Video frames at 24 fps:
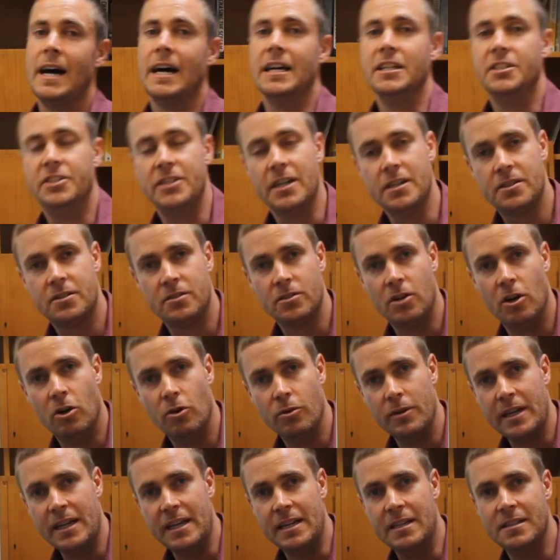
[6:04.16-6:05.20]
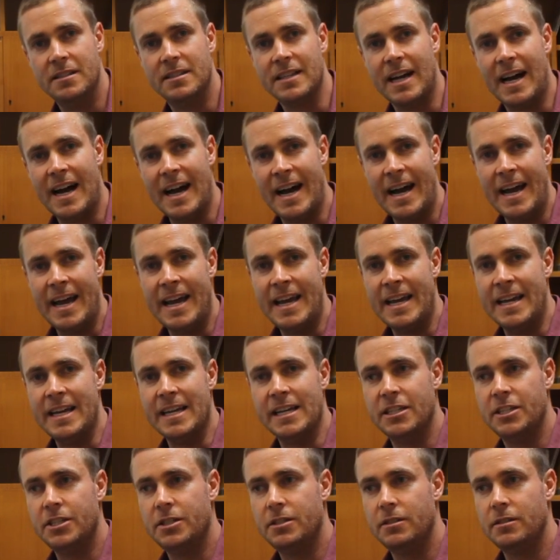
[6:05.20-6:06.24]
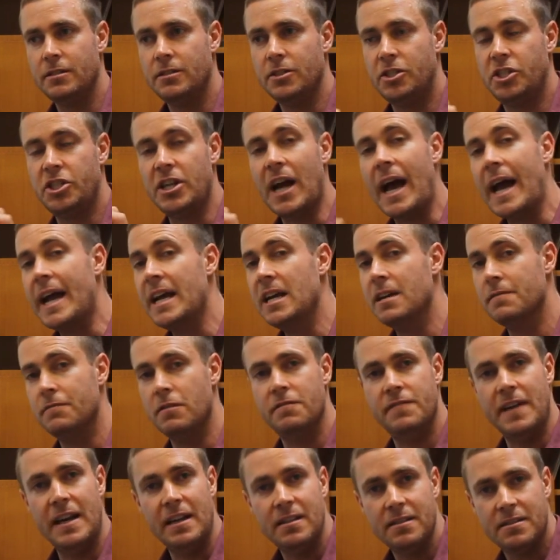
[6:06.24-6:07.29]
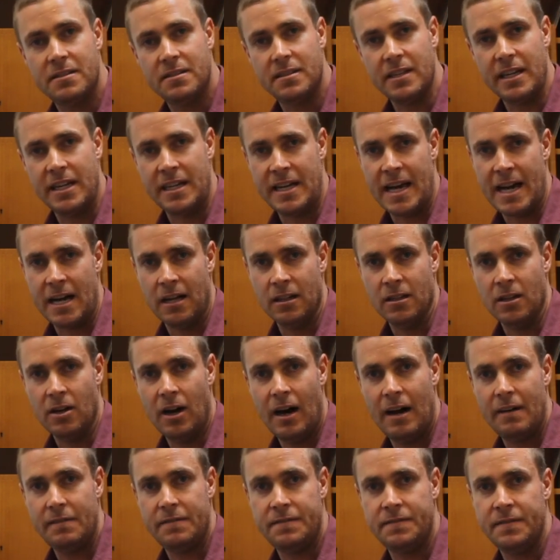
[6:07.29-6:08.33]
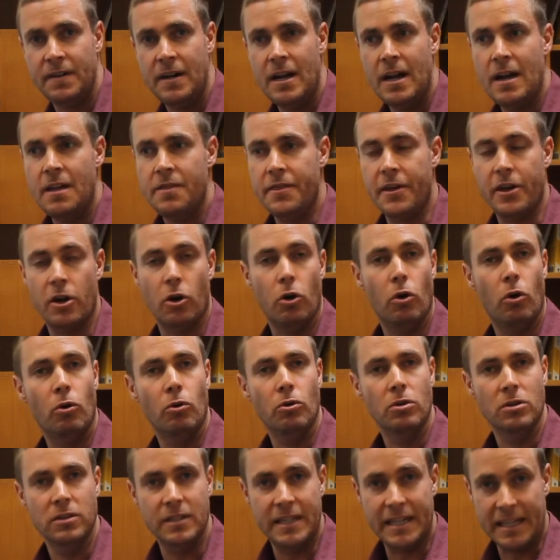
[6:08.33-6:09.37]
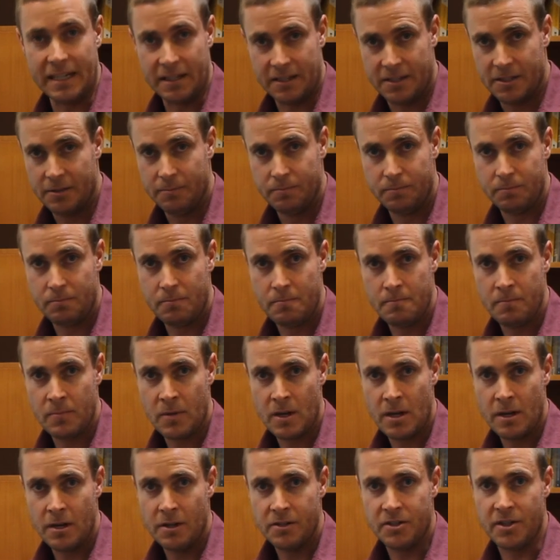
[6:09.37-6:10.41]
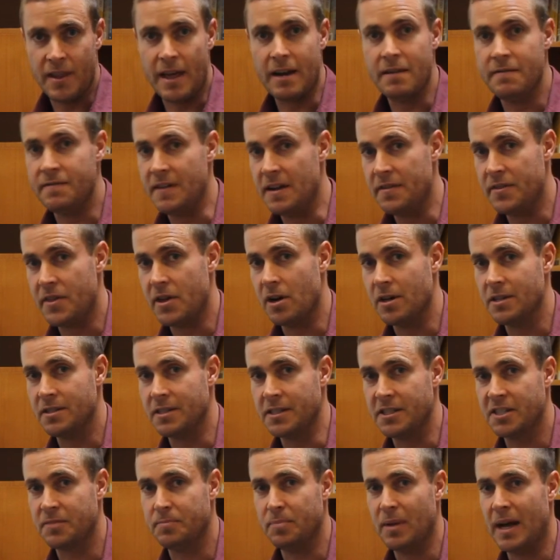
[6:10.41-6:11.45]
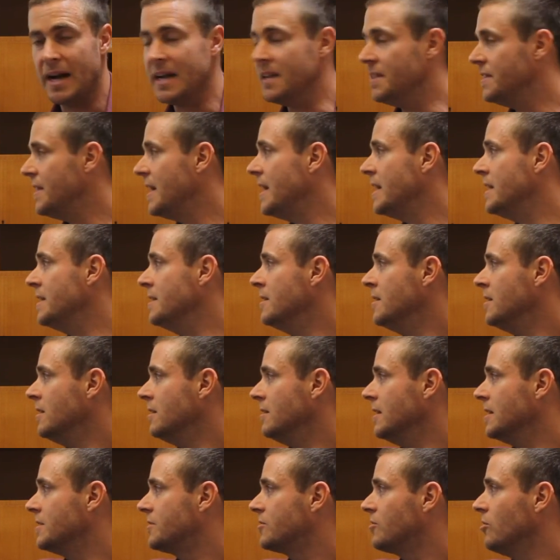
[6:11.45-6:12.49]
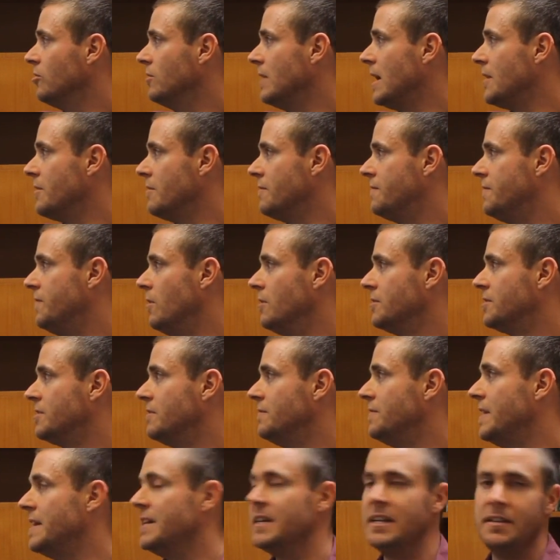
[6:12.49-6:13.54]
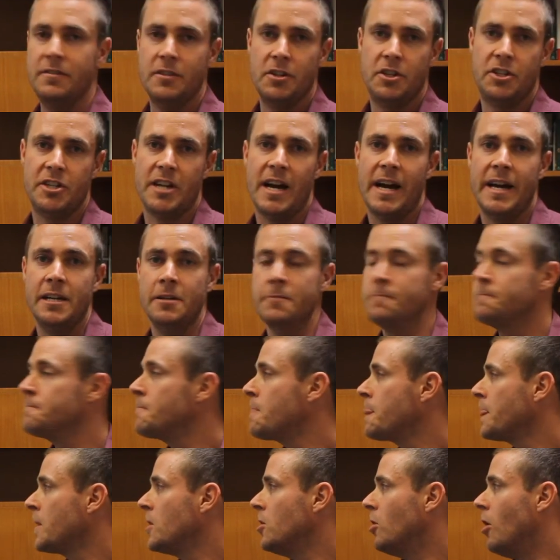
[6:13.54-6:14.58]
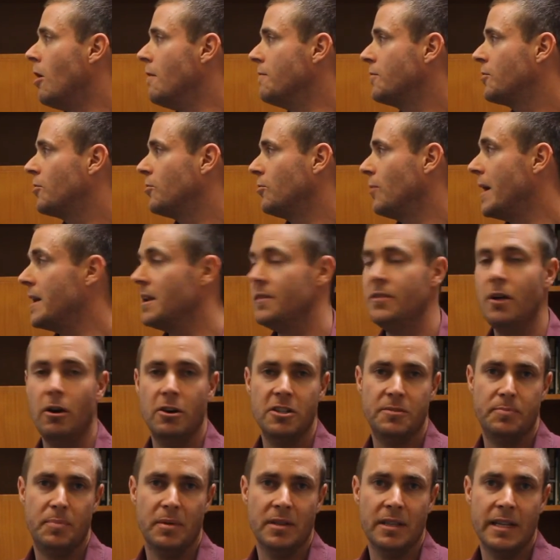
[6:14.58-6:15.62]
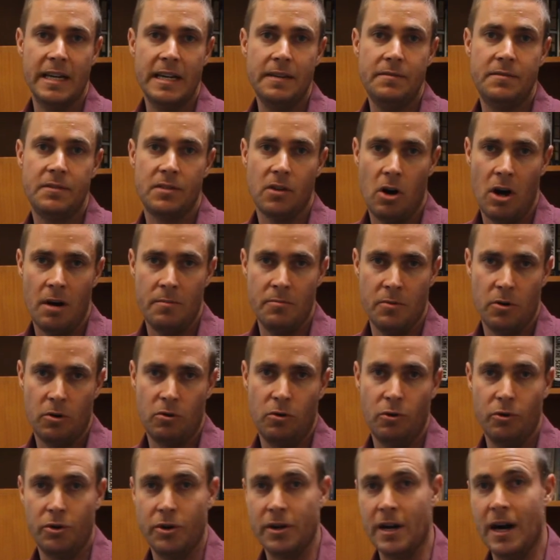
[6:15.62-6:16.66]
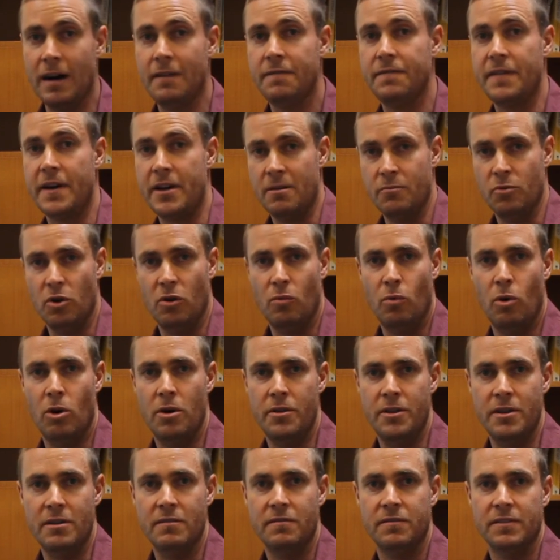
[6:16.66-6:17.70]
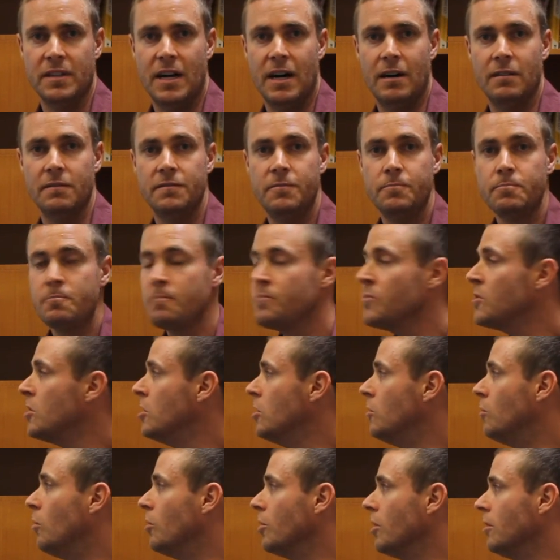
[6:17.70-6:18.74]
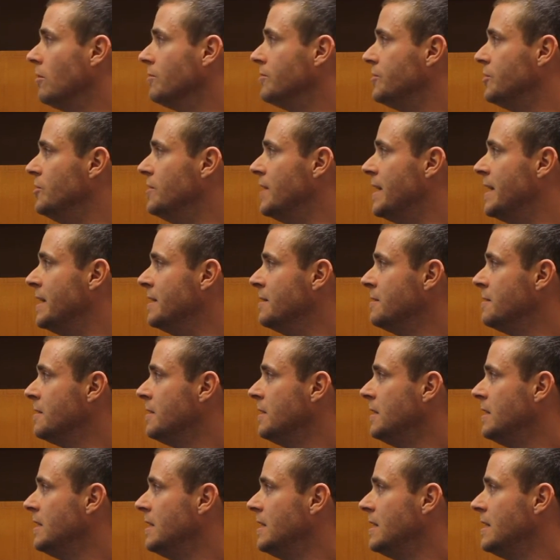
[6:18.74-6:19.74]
A gestalt is a chain of events in our life that are all linked. So that event that I just explained then, let's call that the first event in the chain. I've created those beliefs, I'm not good enough and I'm not worthy of love. What I'll do then